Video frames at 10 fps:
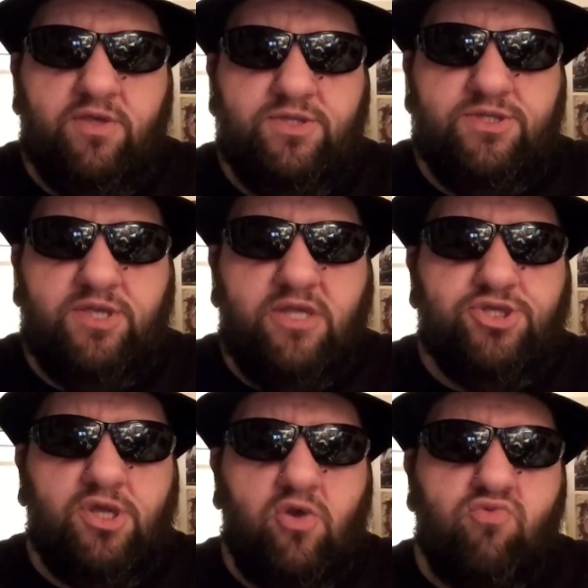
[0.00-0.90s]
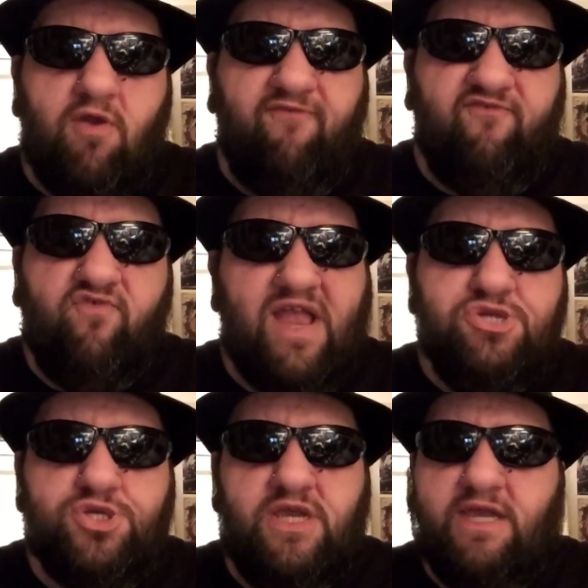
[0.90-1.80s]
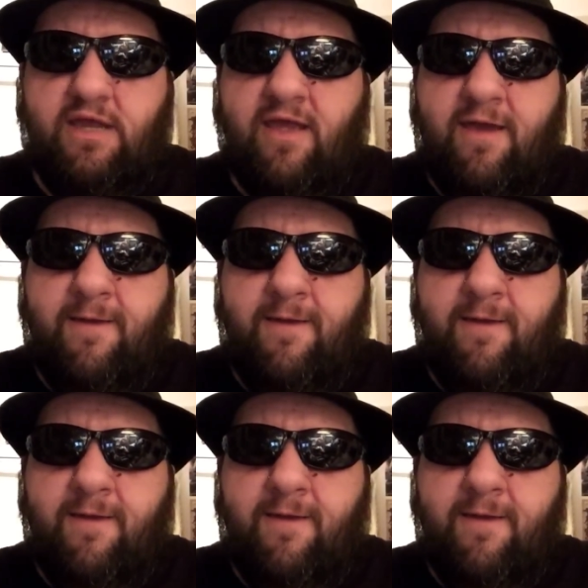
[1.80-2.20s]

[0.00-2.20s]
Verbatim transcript: such a refreshing